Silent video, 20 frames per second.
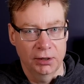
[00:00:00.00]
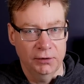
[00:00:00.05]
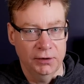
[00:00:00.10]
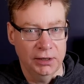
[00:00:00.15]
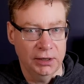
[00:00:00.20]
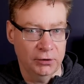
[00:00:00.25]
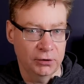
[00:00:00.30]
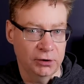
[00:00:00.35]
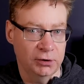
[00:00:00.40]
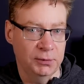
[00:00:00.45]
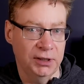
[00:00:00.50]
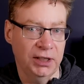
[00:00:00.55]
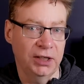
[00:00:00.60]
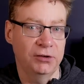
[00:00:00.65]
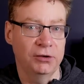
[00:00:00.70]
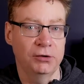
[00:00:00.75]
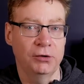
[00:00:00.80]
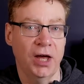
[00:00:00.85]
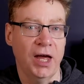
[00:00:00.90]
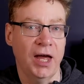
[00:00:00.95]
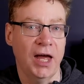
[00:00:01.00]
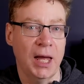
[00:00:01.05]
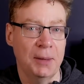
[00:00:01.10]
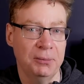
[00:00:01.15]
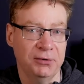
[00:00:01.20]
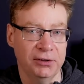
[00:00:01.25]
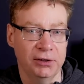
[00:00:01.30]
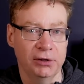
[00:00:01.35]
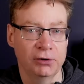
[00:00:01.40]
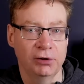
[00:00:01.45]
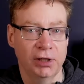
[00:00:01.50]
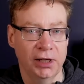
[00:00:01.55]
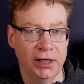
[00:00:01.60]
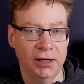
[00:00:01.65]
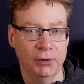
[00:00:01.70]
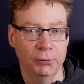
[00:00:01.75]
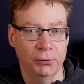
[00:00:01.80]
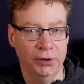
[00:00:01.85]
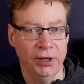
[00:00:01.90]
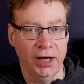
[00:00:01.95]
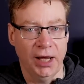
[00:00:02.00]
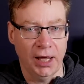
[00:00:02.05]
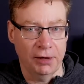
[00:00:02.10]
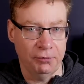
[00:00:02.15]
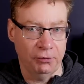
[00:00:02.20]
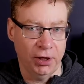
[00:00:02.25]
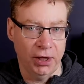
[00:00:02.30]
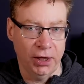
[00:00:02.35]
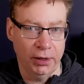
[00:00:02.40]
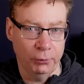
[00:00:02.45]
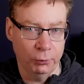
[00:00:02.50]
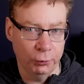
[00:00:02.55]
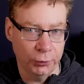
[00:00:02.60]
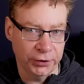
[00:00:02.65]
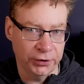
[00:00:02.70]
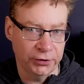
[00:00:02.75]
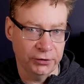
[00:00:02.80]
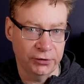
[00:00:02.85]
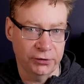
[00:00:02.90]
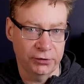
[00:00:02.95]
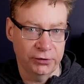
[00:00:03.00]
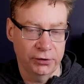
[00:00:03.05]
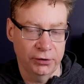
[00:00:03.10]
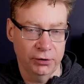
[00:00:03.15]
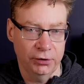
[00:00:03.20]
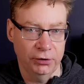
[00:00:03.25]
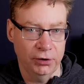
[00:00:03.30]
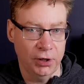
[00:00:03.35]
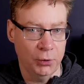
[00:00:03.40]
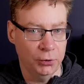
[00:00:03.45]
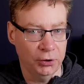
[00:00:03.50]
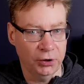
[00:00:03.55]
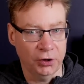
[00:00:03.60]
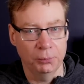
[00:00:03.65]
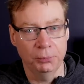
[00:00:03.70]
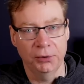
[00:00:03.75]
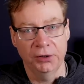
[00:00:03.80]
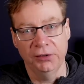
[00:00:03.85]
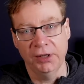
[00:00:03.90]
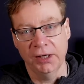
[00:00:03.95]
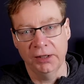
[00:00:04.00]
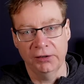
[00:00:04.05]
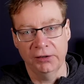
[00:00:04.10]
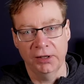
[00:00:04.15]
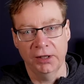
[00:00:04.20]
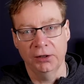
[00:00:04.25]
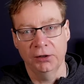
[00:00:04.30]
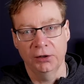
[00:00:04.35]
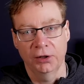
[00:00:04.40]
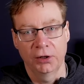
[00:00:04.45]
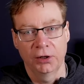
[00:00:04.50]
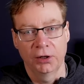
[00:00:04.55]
The economy can do absolutely whatever it wants. No one can predict it.